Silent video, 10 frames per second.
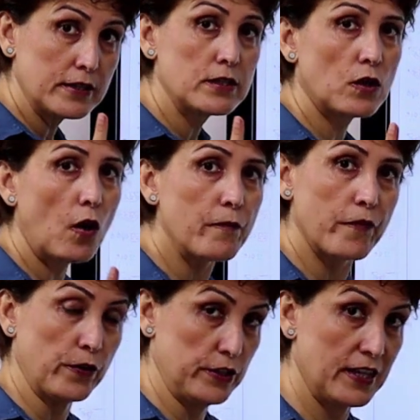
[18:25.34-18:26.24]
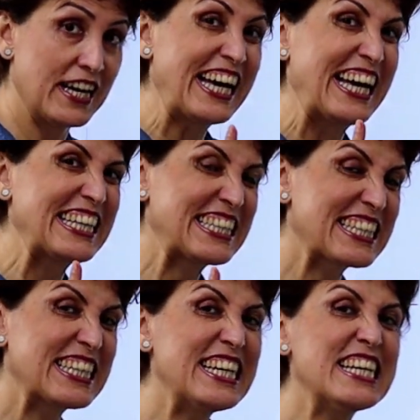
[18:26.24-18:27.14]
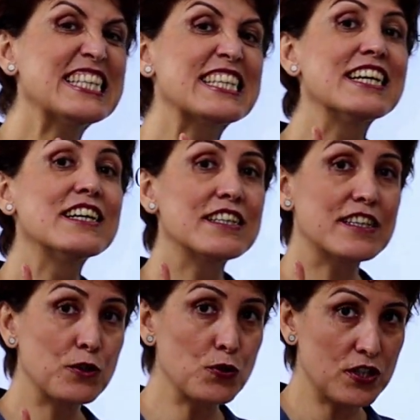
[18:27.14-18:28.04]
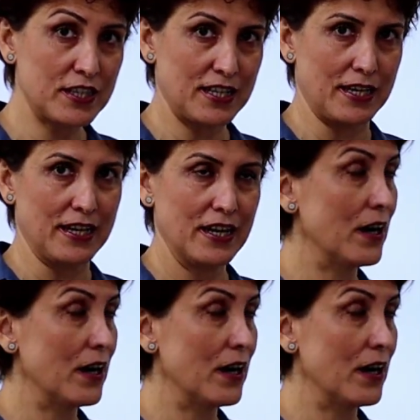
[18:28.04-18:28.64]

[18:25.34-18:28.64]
it's obvious. It needs to study.